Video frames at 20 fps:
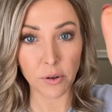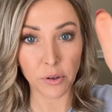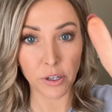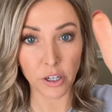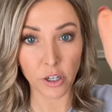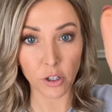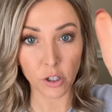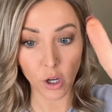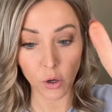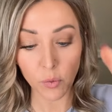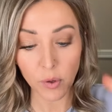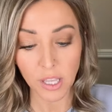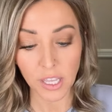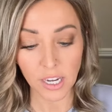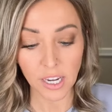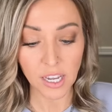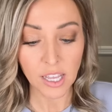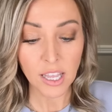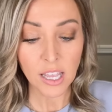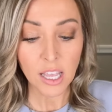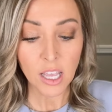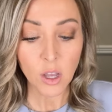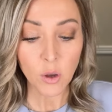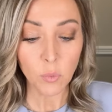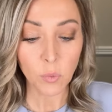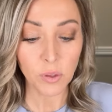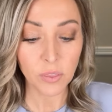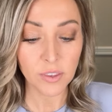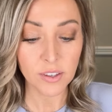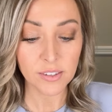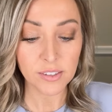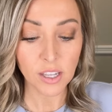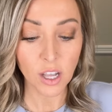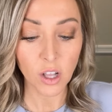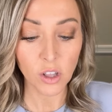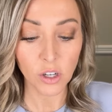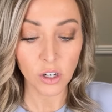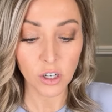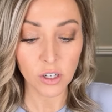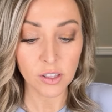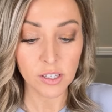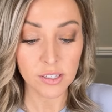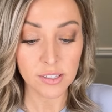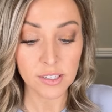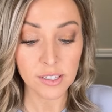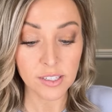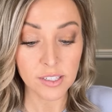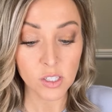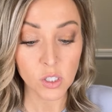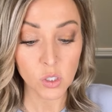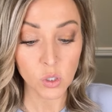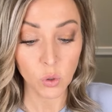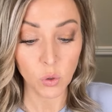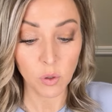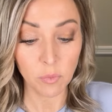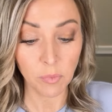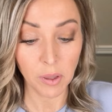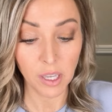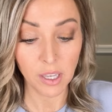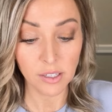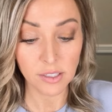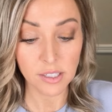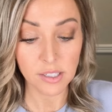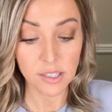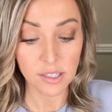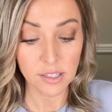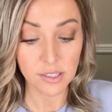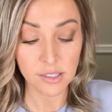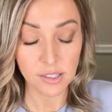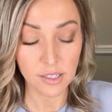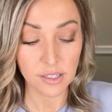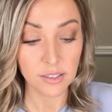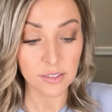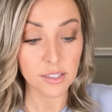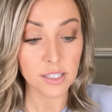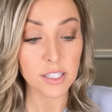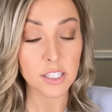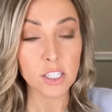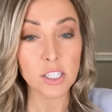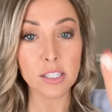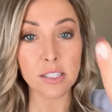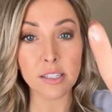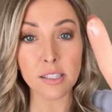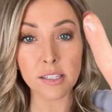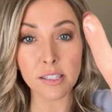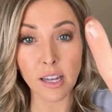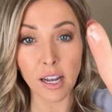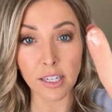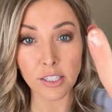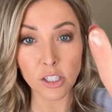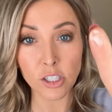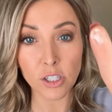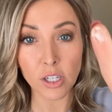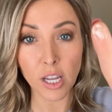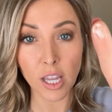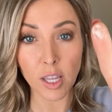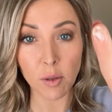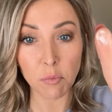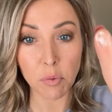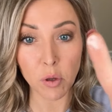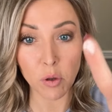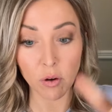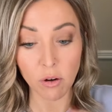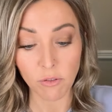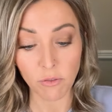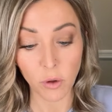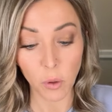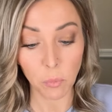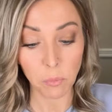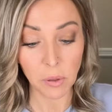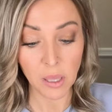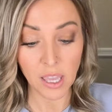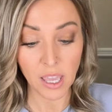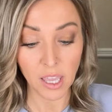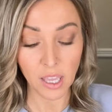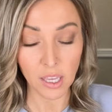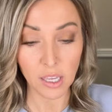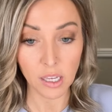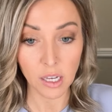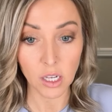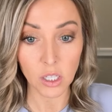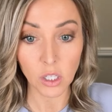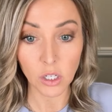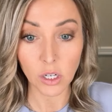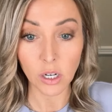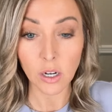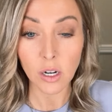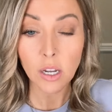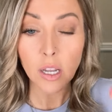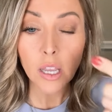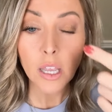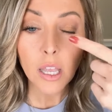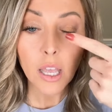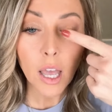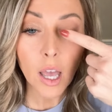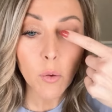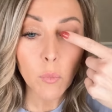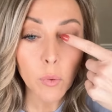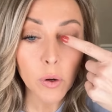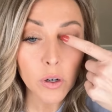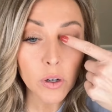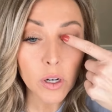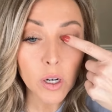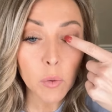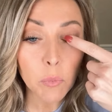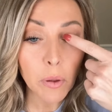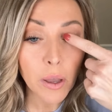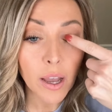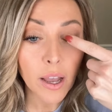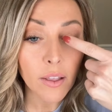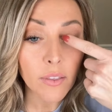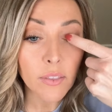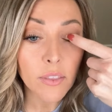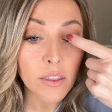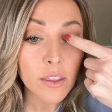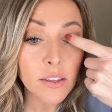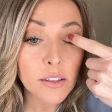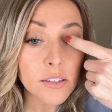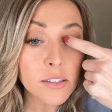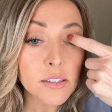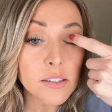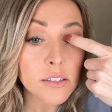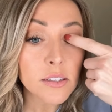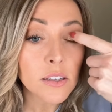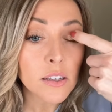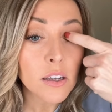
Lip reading: here, go in with this color. This is Soulmate. This is such a beautiful pink color. And we're gonna pat this